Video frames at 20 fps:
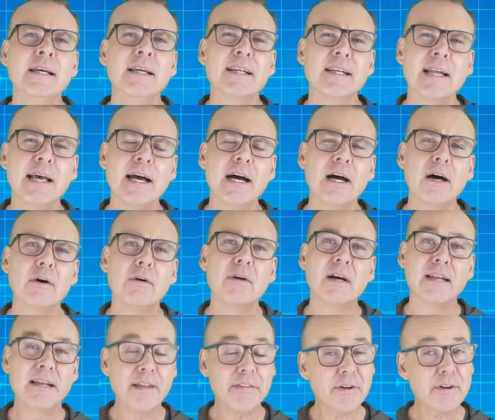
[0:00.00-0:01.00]
Now,
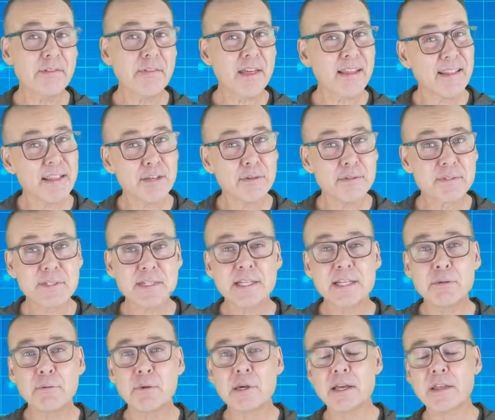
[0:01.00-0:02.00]
another thing that you'll see
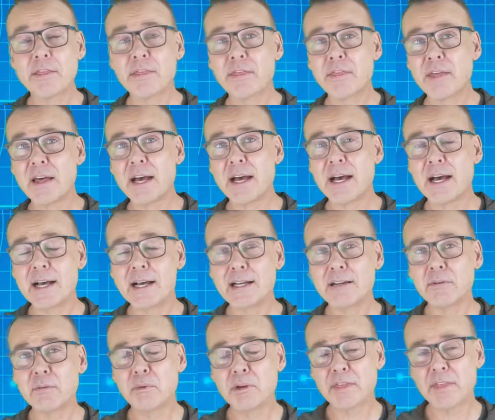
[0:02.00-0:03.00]
with
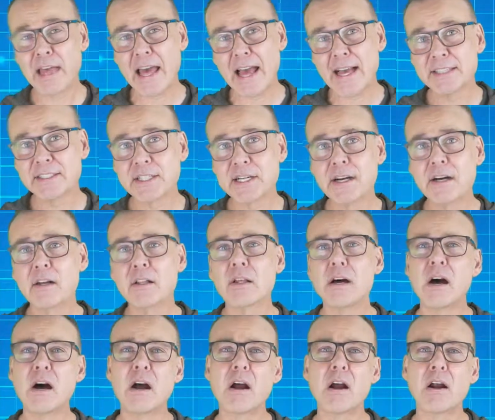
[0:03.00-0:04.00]
Agile
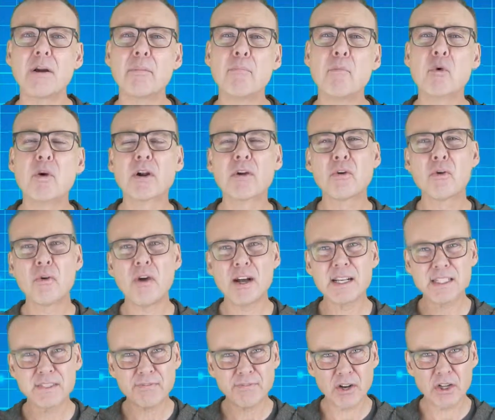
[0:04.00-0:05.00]
are more
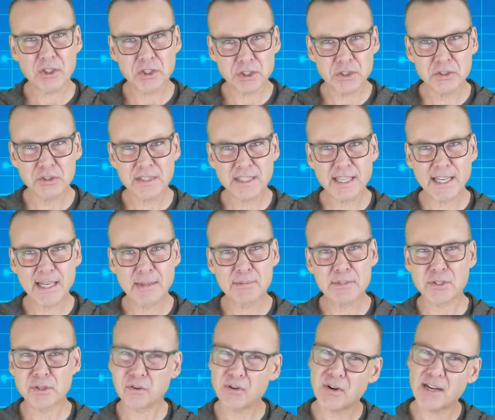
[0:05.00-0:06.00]
cross-functional teams.
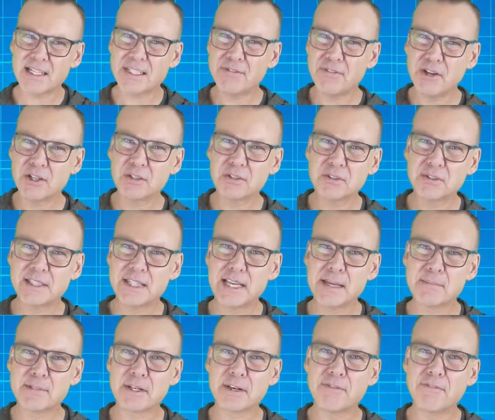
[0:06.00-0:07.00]
So cross-functional
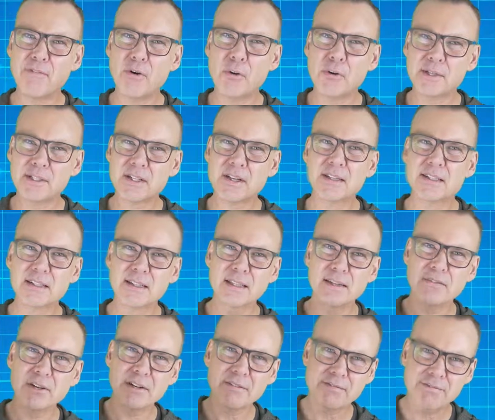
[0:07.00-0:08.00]
teams that are focused on
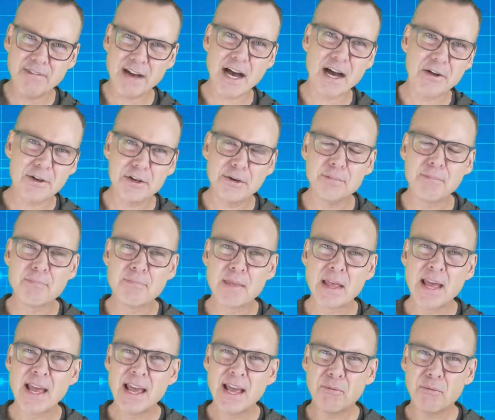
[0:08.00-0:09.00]
delivering value
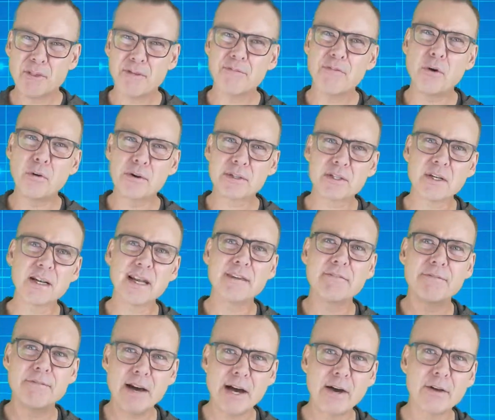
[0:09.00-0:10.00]
with a focus on
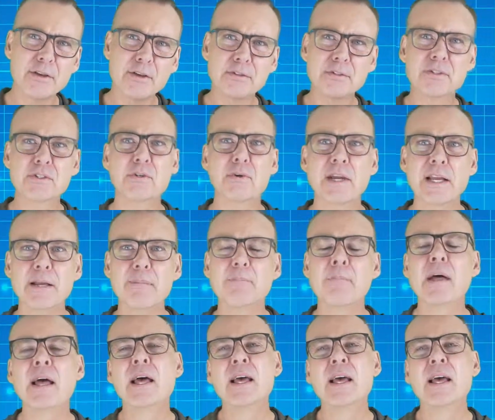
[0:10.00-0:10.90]
a value stream.